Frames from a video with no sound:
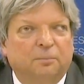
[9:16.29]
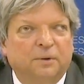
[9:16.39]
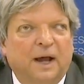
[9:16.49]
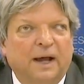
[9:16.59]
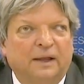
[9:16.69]

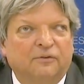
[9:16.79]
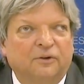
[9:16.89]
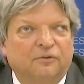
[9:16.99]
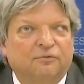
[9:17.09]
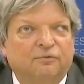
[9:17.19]
compliance
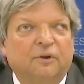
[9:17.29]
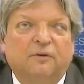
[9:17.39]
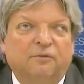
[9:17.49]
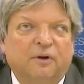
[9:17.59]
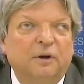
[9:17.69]
is
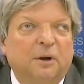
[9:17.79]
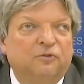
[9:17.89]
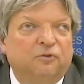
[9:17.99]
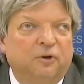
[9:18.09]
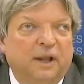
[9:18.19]
very
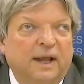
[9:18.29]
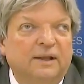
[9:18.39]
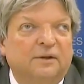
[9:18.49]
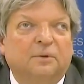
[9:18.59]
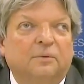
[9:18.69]
much
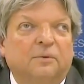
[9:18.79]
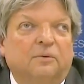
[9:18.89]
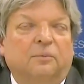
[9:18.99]
related